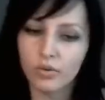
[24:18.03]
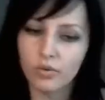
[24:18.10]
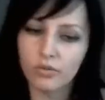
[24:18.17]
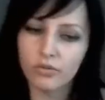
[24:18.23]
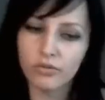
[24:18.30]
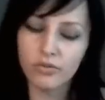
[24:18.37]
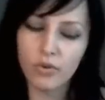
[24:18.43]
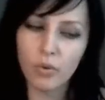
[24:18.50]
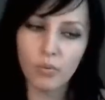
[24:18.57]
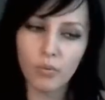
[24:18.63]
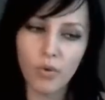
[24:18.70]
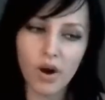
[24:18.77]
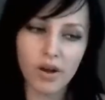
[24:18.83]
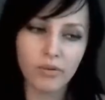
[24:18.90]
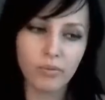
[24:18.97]
from
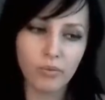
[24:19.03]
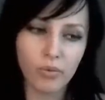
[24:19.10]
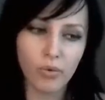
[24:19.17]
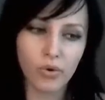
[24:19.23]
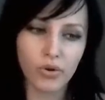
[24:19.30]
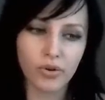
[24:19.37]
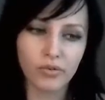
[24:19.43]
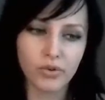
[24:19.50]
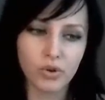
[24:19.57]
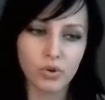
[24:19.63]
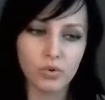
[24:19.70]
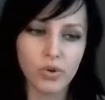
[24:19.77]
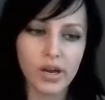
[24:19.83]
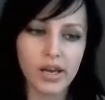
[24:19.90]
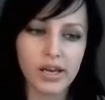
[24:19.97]
one point of
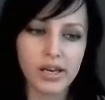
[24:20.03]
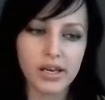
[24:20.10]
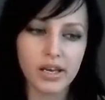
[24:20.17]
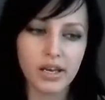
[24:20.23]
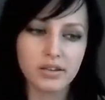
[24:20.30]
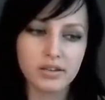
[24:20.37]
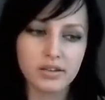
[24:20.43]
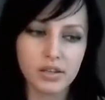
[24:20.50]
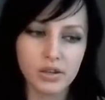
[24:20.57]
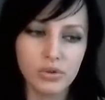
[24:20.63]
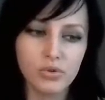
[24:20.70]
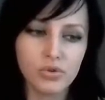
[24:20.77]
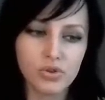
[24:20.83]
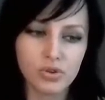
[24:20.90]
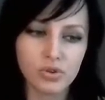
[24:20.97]
view a
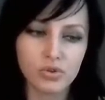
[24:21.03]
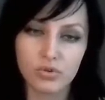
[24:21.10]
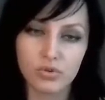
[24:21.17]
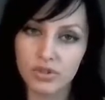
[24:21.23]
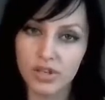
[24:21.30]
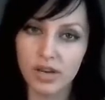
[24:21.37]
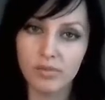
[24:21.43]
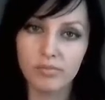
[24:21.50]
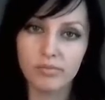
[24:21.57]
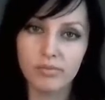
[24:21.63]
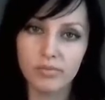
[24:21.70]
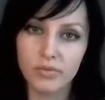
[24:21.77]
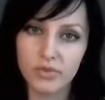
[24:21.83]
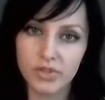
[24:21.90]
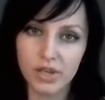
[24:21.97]
solution to some
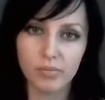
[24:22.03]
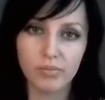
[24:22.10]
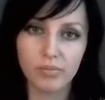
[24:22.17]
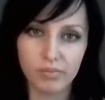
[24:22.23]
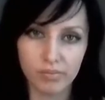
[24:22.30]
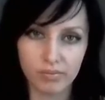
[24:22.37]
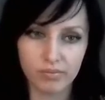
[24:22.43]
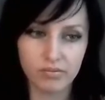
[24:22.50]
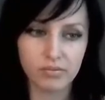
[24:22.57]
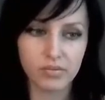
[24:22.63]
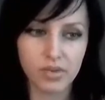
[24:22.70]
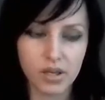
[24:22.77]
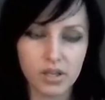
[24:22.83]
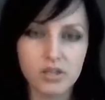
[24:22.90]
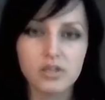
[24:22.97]

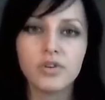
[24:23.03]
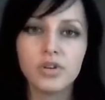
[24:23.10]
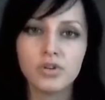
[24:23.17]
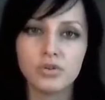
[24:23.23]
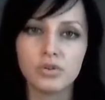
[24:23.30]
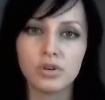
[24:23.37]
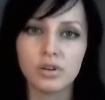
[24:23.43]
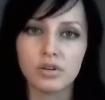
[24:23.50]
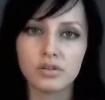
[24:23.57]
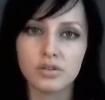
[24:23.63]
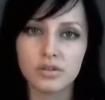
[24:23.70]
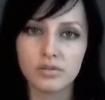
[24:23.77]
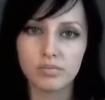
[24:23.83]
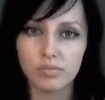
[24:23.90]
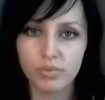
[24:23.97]
individual's
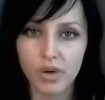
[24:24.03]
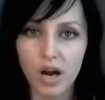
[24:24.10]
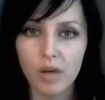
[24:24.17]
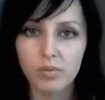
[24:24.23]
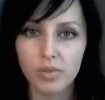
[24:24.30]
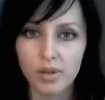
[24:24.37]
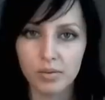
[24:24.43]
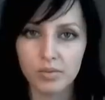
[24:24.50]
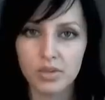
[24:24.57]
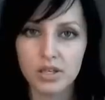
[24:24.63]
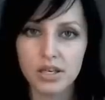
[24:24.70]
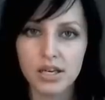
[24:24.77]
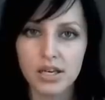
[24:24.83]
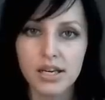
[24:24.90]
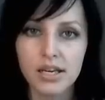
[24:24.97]
problems,
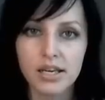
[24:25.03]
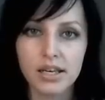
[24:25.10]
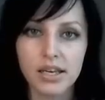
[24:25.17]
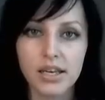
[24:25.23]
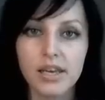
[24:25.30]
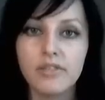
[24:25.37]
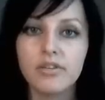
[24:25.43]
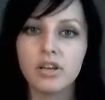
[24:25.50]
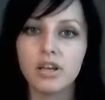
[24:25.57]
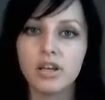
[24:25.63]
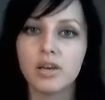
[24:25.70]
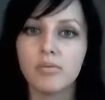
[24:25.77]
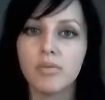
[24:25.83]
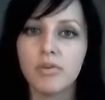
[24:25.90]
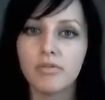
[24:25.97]
giving
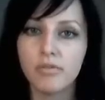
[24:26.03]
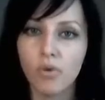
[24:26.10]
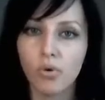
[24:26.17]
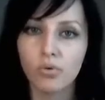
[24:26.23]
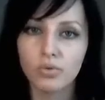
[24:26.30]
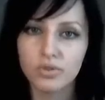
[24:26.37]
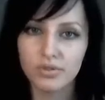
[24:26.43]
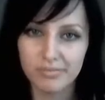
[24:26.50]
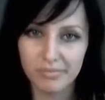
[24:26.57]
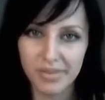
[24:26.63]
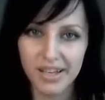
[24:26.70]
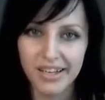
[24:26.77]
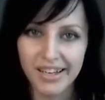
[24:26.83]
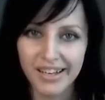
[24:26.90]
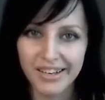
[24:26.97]
him a false
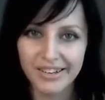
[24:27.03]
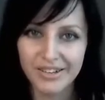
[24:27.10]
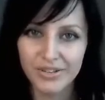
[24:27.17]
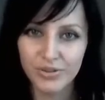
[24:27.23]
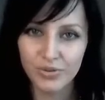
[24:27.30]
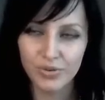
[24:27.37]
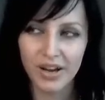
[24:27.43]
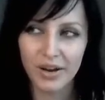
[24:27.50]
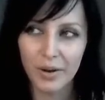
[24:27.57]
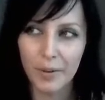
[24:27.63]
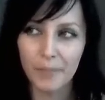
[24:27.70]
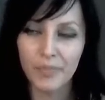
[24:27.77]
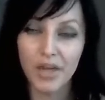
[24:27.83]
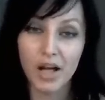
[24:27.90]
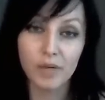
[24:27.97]
meaning,
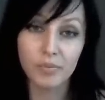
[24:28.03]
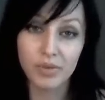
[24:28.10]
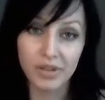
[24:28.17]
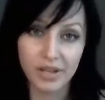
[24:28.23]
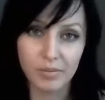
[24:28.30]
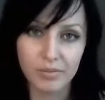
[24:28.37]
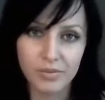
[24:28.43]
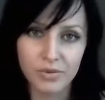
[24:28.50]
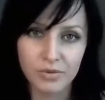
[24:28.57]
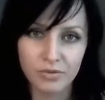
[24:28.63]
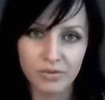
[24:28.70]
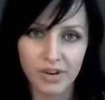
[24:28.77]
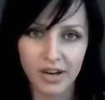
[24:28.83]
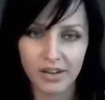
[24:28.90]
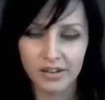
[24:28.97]
helping him to
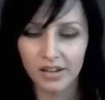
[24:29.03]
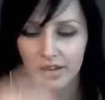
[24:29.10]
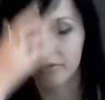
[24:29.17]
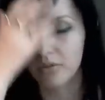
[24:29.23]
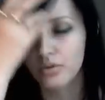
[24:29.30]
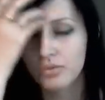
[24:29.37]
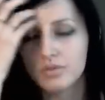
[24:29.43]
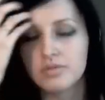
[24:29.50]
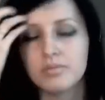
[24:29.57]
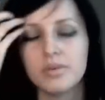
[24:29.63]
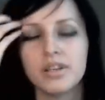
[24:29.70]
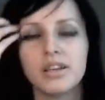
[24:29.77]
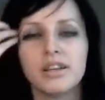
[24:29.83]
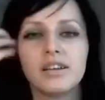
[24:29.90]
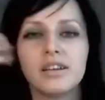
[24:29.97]
find that false
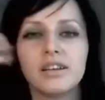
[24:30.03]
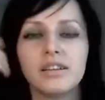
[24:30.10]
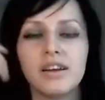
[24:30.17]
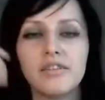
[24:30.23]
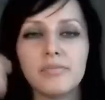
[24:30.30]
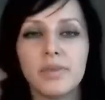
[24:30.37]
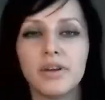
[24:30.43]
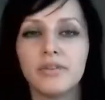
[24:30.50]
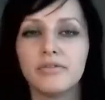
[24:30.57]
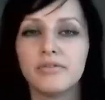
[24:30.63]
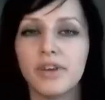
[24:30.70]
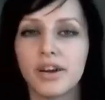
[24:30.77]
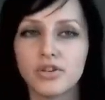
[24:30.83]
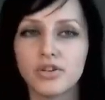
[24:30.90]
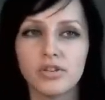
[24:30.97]
meaning in life,
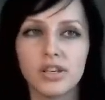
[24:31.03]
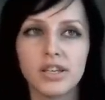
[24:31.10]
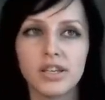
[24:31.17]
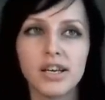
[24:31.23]
manufacture it